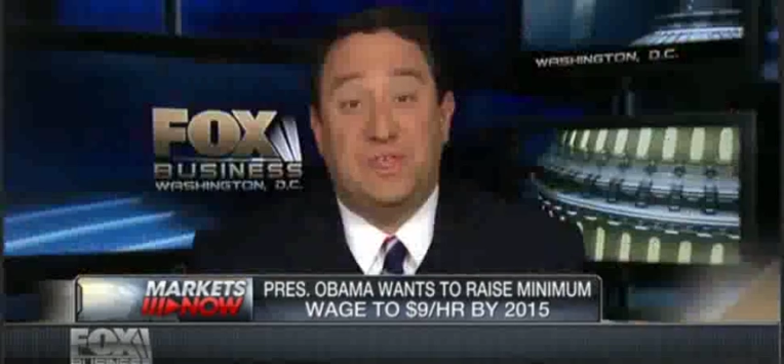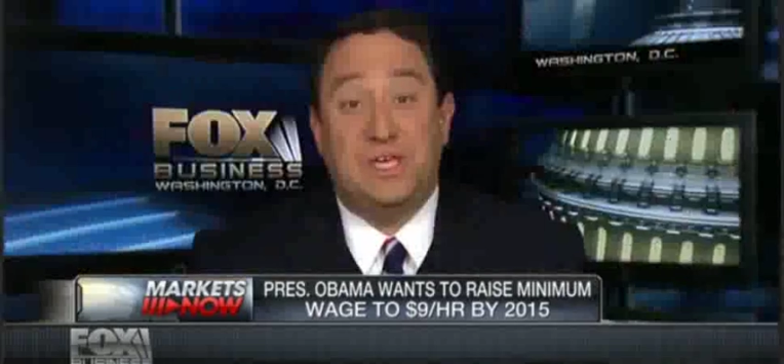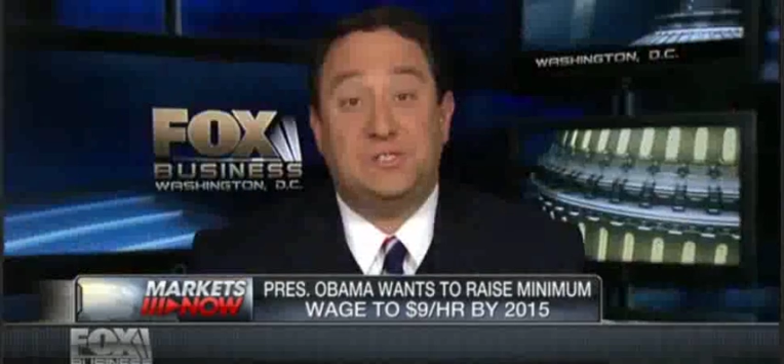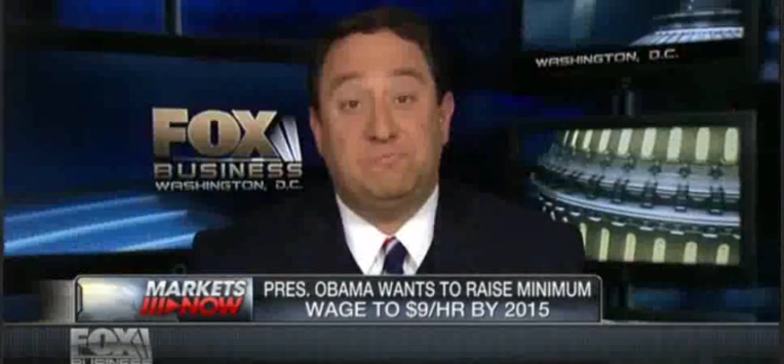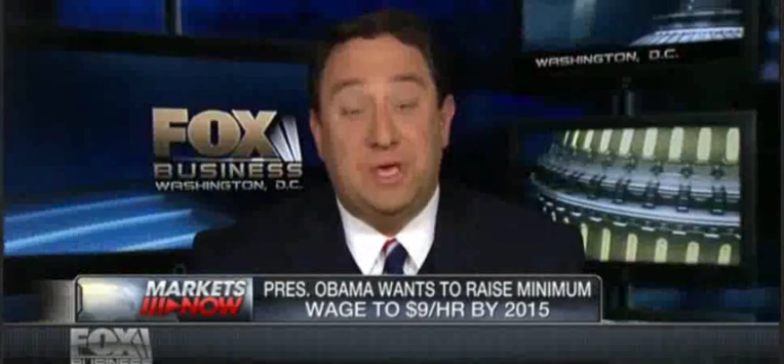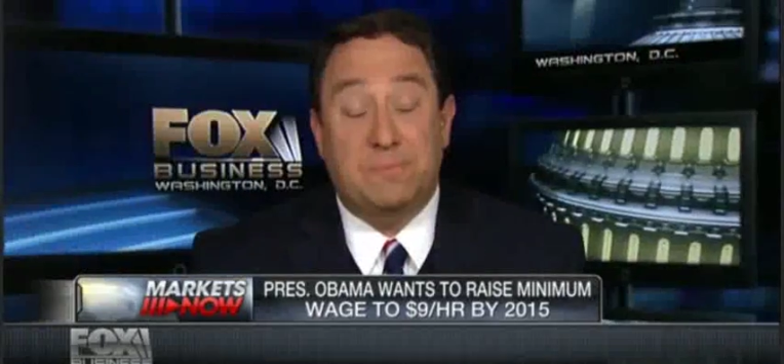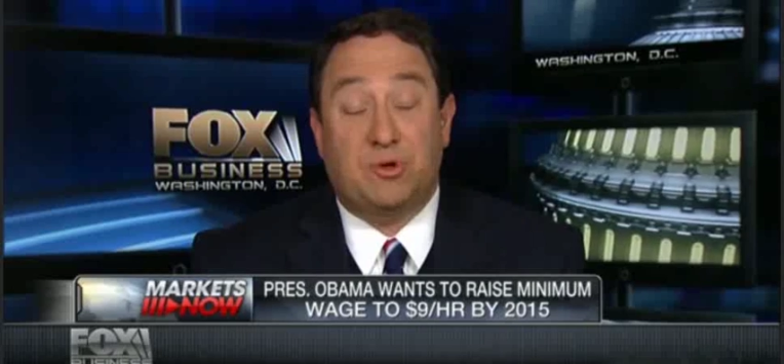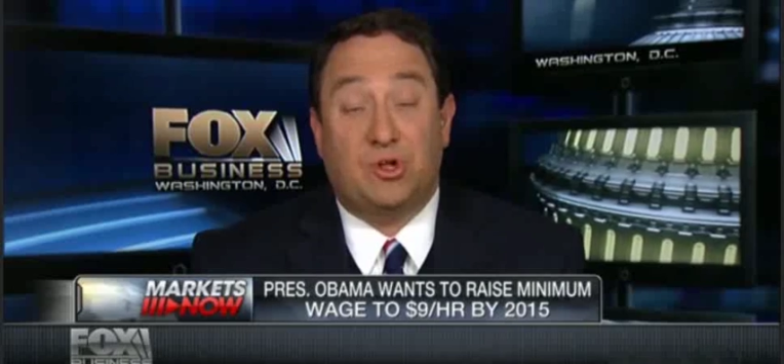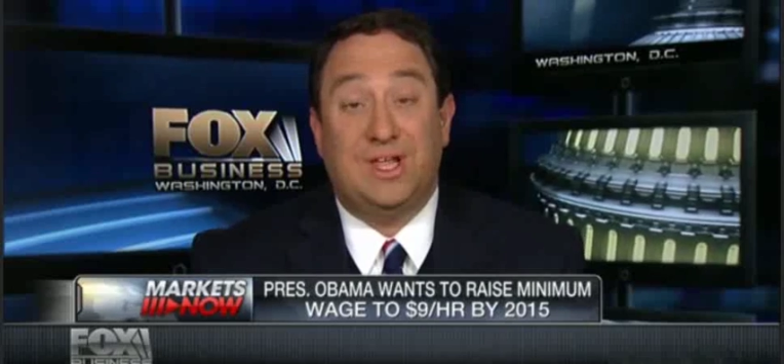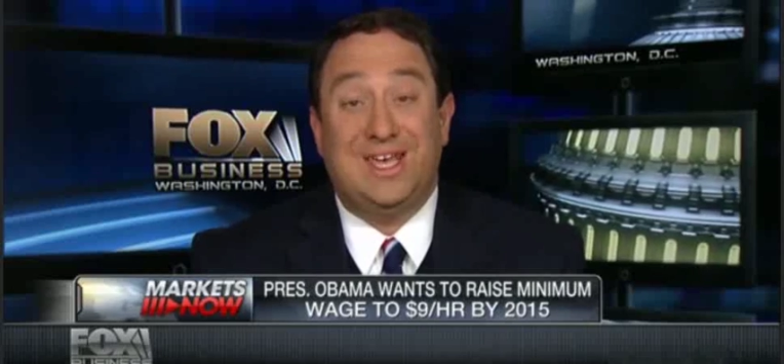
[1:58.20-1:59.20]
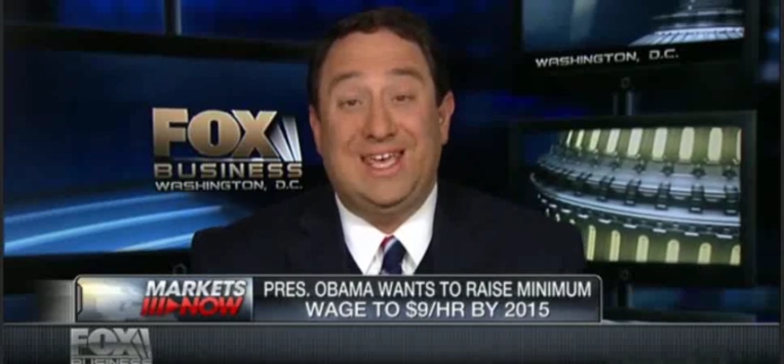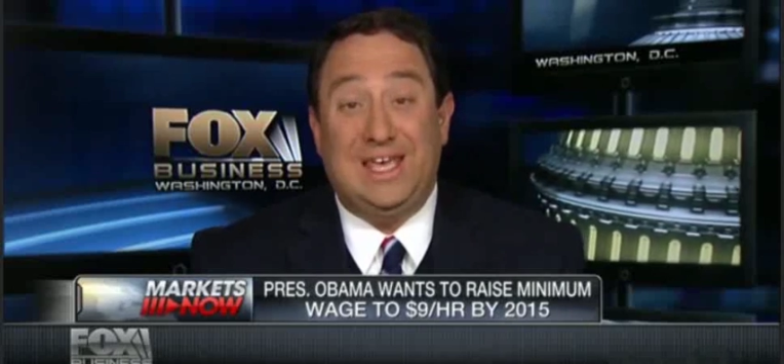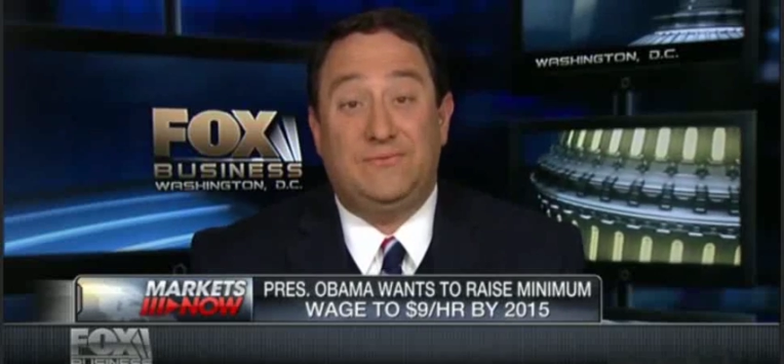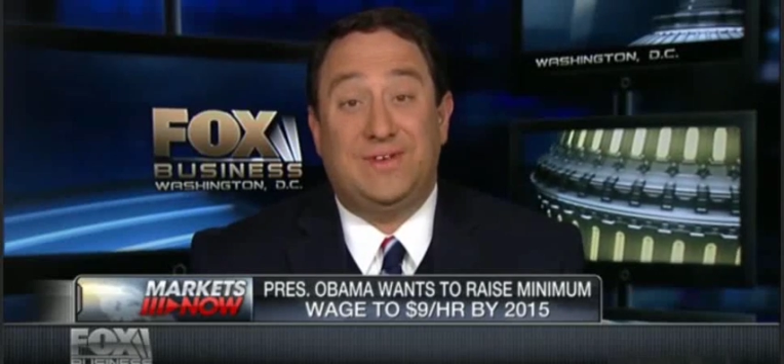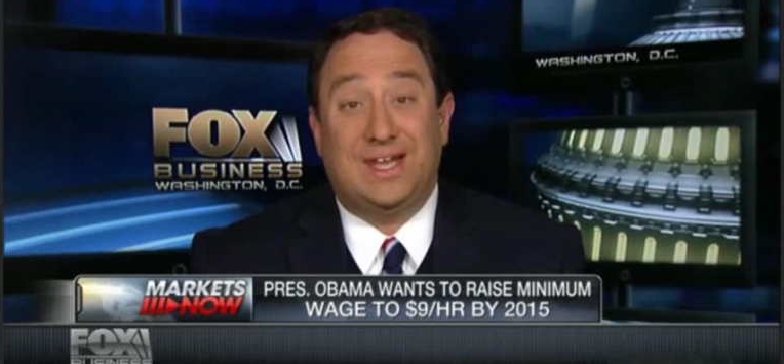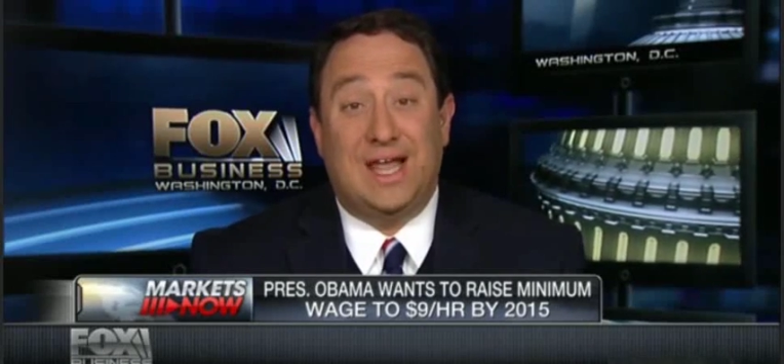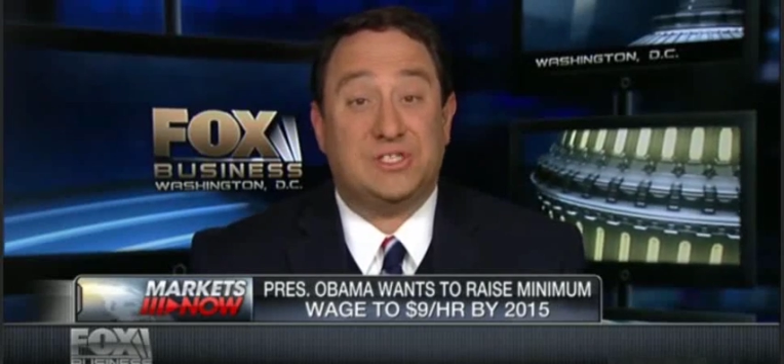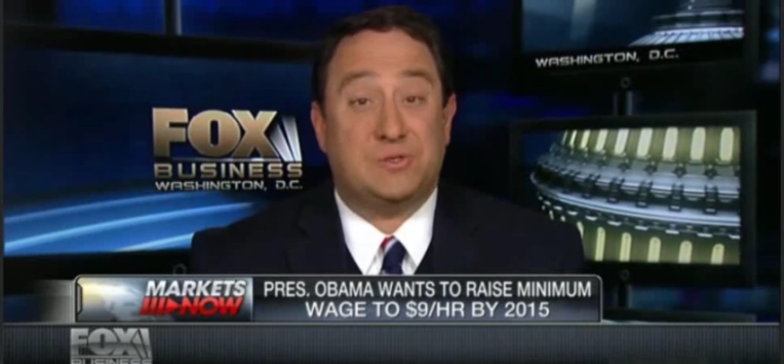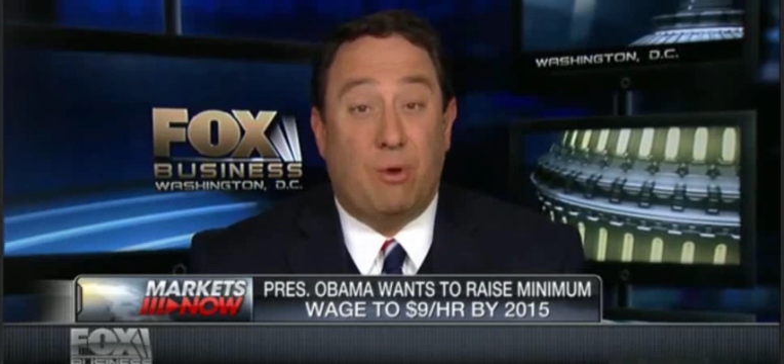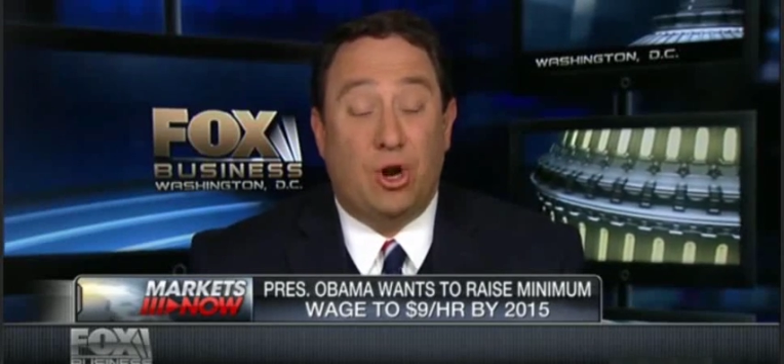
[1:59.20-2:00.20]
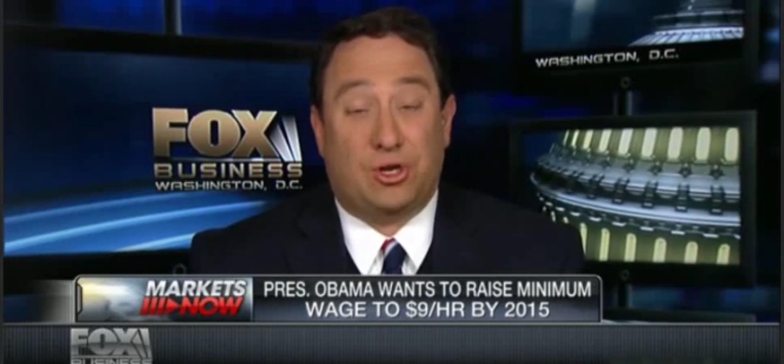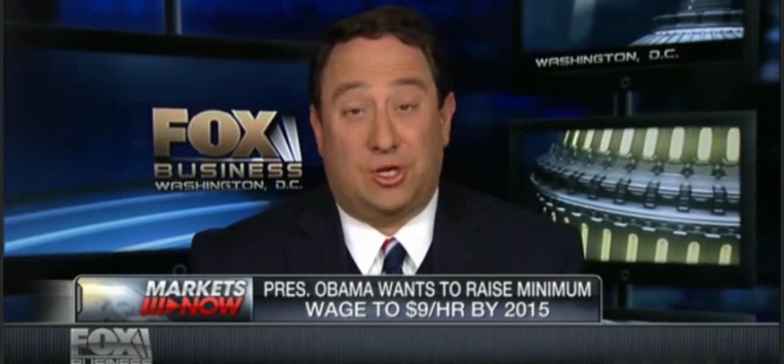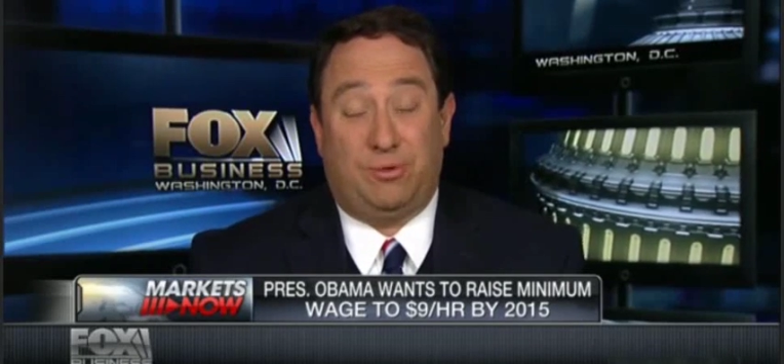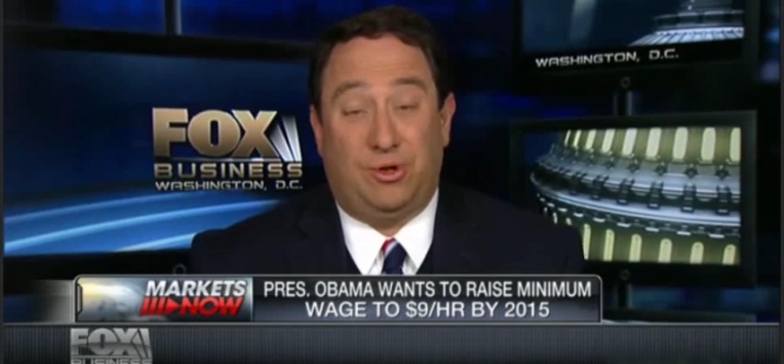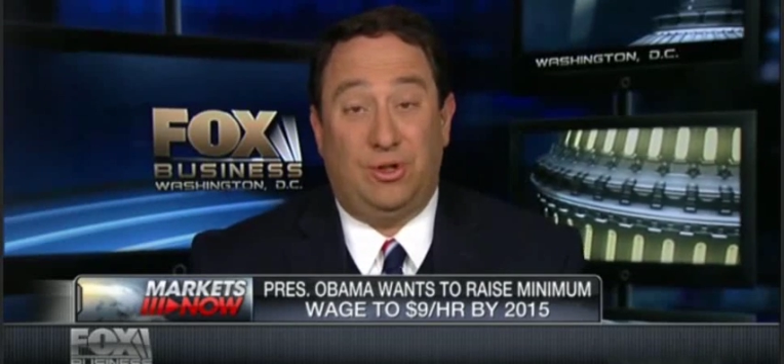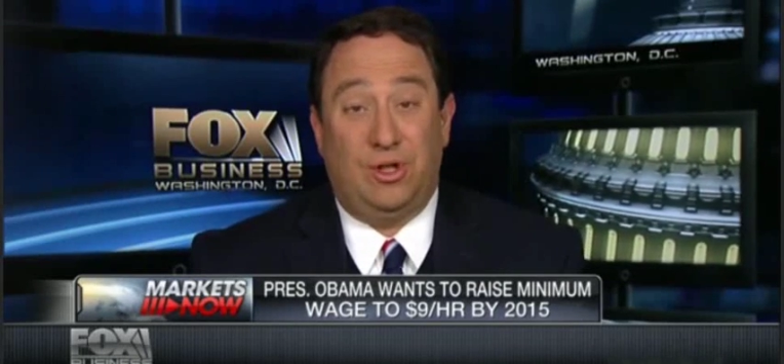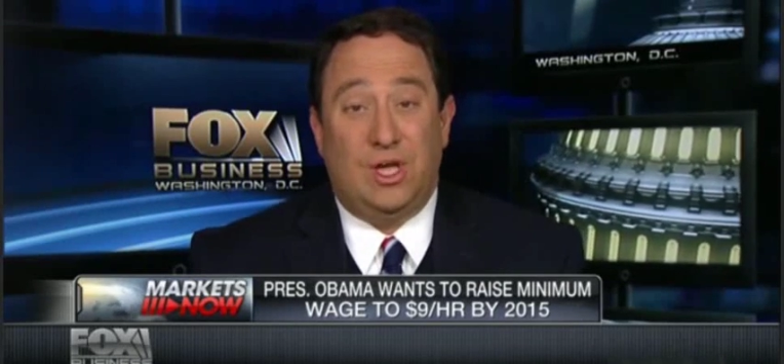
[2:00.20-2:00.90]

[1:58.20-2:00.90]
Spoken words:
these people even less marketable.